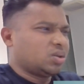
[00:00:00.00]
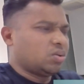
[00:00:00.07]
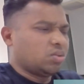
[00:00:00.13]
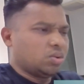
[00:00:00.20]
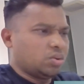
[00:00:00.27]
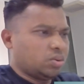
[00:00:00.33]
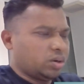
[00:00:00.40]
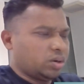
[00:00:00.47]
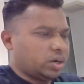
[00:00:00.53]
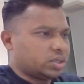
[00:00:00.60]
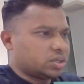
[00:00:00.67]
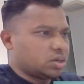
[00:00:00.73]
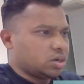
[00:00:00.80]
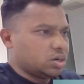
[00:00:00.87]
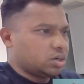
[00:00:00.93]
No, no, no.
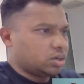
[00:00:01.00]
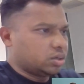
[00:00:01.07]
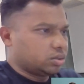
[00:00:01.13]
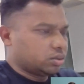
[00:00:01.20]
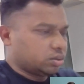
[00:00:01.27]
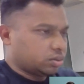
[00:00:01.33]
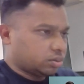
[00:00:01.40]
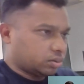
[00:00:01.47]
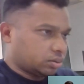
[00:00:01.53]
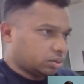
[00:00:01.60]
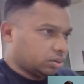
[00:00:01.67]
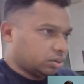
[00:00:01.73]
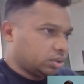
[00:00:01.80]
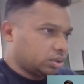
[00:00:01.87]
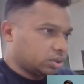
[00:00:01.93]
Let's not.
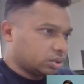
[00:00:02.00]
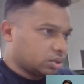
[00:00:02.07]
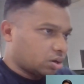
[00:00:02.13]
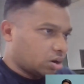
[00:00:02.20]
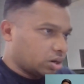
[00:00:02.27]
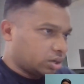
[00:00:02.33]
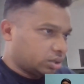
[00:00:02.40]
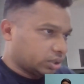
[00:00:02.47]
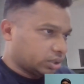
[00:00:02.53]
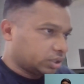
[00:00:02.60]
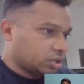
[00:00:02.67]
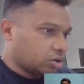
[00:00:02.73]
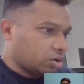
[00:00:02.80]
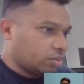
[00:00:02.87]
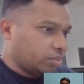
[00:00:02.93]
This is not
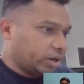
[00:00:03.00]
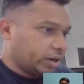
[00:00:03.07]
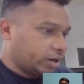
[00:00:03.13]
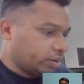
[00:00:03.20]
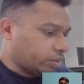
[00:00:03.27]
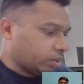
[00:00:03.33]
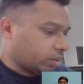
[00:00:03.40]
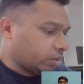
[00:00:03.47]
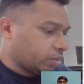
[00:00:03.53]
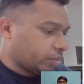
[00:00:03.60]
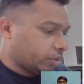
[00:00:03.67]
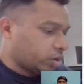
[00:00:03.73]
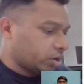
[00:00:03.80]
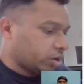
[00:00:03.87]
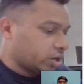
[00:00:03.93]
such a complicated problem.
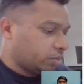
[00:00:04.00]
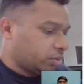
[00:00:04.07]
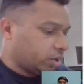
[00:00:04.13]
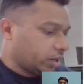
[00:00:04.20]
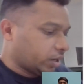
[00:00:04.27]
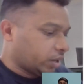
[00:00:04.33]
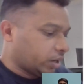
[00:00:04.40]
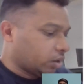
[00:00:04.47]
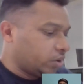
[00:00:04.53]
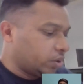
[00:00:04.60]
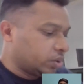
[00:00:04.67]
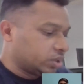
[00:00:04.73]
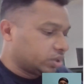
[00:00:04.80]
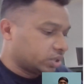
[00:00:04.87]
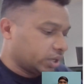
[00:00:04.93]
I'm talking about like how will
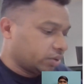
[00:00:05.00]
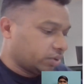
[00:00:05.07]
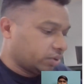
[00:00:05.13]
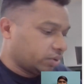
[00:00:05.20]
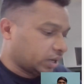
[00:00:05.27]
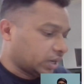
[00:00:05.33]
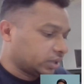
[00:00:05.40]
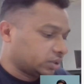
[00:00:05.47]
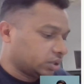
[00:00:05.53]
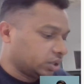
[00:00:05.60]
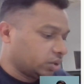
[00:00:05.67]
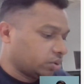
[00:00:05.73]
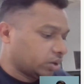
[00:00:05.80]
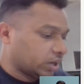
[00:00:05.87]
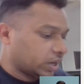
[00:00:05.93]
you design your class?
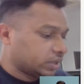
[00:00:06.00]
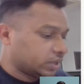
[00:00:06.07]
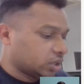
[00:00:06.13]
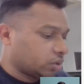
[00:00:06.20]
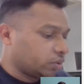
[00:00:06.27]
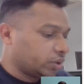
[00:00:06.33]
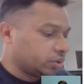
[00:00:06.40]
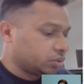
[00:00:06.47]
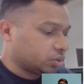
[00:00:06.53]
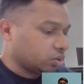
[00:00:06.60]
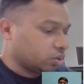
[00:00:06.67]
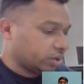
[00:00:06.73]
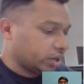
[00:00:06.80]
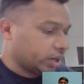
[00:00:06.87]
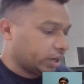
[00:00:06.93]
In your class, how do you
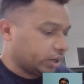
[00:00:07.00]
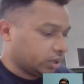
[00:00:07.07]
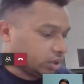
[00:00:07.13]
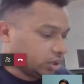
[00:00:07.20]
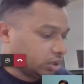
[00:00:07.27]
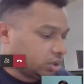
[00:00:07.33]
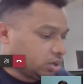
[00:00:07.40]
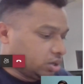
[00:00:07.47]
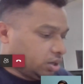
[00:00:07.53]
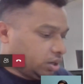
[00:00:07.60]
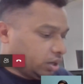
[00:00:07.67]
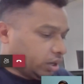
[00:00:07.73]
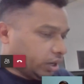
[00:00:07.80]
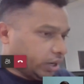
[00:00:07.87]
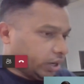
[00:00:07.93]
store the data
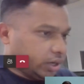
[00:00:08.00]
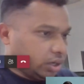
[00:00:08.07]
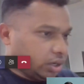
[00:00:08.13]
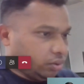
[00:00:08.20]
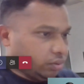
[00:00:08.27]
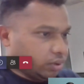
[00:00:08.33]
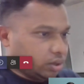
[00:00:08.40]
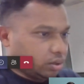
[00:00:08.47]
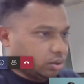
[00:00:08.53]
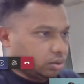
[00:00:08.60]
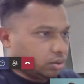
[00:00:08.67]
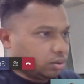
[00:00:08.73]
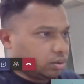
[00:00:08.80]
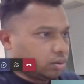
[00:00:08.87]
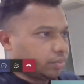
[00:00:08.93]
and your
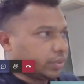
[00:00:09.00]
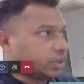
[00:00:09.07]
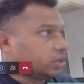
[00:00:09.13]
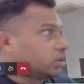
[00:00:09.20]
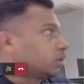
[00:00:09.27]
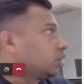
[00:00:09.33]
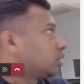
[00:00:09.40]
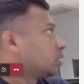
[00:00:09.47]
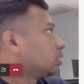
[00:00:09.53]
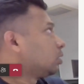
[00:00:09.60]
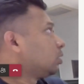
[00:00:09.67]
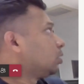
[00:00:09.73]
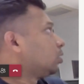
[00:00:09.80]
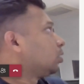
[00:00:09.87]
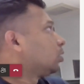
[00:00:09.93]
method,
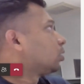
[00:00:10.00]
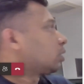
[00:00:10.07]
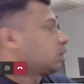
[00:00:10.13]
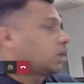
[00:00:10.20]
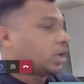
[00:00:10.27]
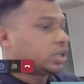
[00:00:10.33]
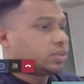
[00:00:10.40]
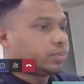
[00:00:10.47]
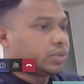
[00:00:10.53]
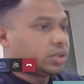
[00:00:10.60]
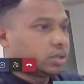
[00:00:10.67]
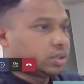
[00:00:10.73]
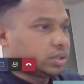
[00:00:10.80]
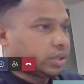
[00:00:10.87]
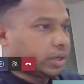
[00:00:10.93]
class
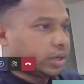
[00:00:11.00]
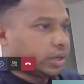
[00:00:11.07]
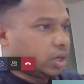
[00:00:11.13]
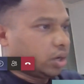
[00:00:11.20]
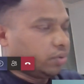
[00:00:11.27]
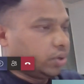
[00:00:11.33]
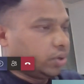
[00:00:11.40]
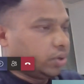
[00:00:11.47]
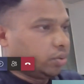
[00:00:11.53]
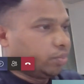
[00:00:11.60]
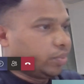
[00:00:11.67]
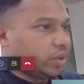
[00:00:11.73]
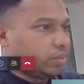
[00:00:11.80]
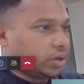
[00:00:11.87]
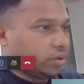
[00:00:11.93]
methods, right? How will you
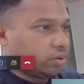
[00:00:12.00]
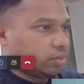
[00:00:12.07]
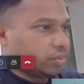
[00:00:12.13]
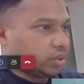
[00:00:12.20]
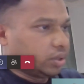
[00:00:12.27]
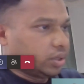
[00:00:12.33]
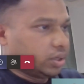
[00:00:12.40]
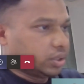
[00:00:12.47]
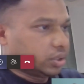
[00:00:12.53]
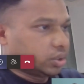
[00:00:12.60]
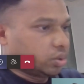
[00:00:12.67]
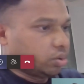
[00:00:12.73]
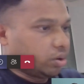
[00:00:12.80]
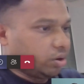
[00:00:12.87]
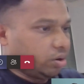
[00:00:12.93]
implement your methods?
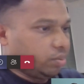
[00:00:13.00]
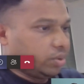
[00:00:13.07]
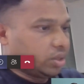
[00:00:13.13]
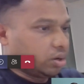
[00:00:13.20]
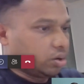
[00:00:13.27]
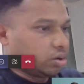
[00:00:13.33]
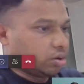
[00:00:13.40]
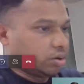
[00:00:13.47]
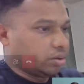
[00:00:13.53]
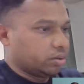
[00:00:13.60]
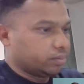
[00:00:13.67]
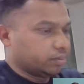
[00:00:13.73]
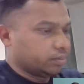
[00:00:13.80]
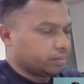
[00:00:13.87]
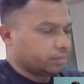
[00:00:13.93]
So what will be the
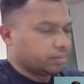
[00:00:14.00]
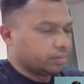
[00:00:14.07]
algorithm?